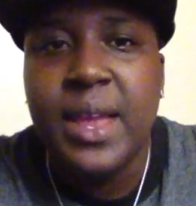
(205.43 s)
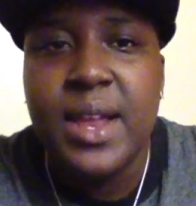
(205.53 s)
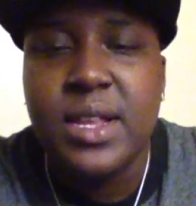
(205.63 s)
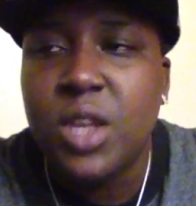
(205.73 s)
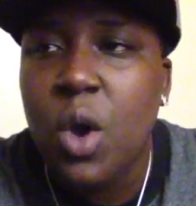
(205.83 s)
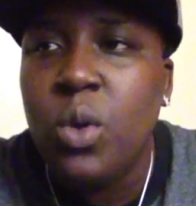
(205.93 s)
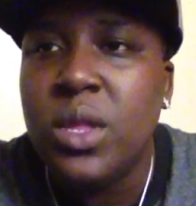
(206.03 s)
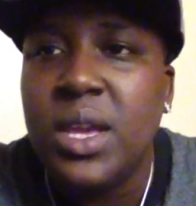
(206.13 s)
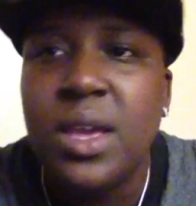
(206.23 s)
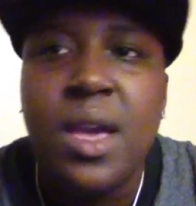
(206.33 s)
And it's
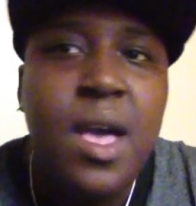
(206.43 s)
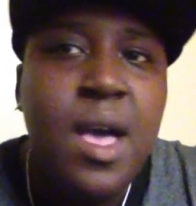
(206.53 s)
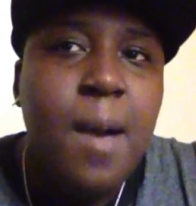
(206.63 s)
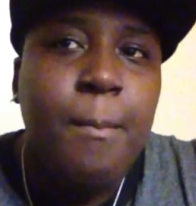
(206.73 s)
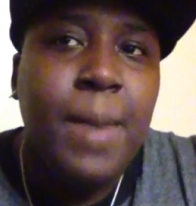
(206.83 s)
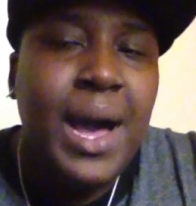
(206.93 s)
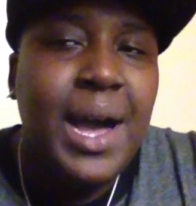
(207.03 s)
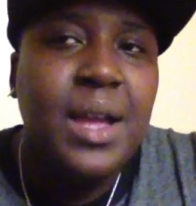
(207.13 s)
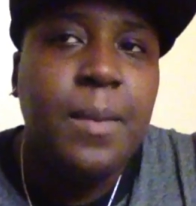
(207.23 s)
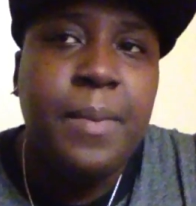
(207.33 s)
only my
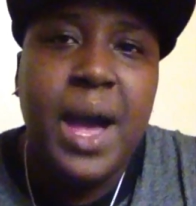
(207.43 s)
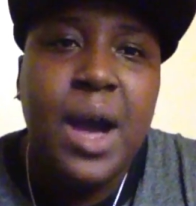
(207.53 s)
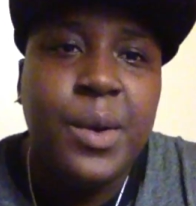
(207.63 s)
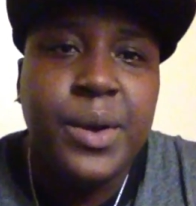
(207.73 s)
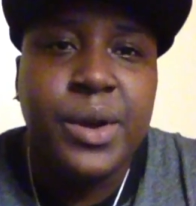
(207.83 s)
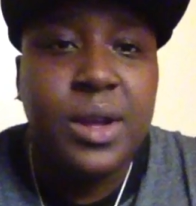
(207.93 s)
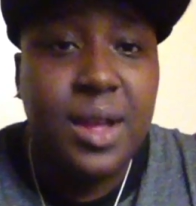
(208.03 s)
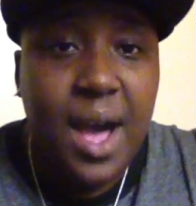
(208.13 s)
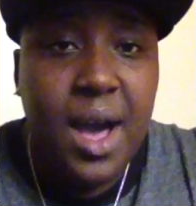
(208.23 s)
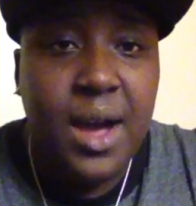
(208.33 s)
higher power,
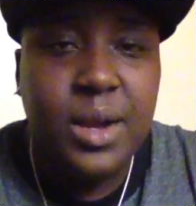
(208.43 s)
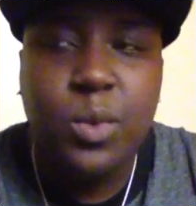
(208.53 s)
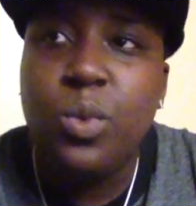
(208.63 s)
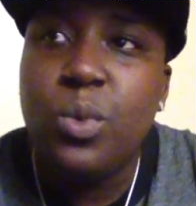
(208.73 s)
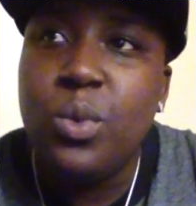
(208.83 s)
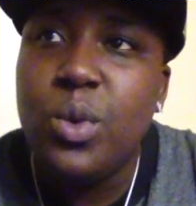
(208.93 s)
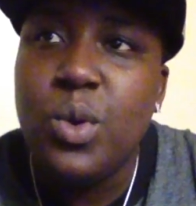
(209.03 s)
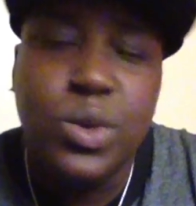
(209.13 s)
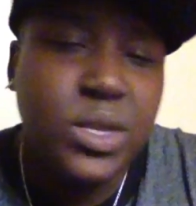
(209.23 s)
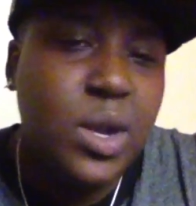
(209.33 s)
God,
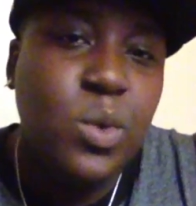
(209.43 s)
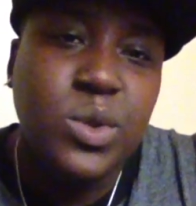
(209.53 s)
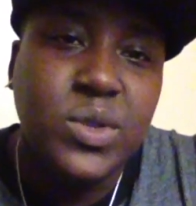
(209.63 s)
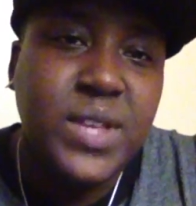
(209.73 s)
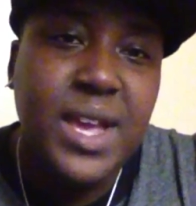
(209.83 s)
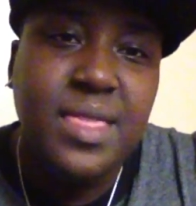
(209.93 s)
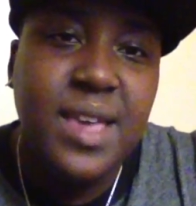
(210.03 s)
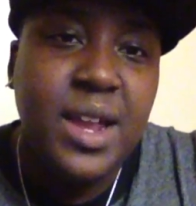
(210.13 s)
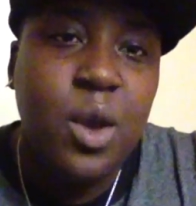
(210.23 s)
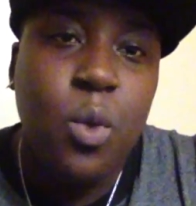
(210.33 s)
who is going to take
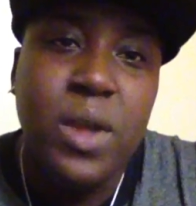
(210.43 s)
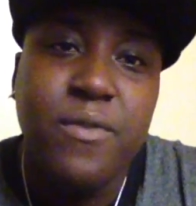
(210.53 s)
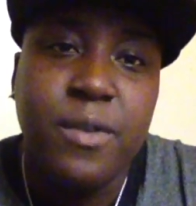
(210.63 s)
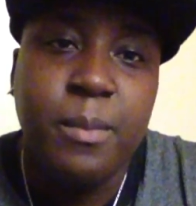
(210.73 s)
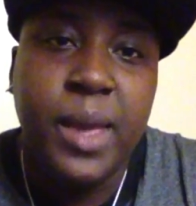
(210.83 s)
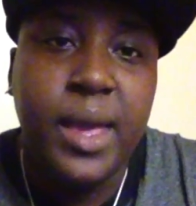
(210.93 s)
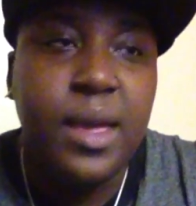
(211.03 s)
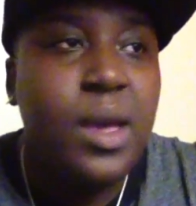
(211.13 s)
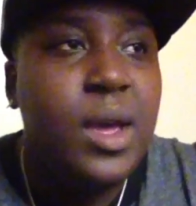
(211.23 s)
that away from me.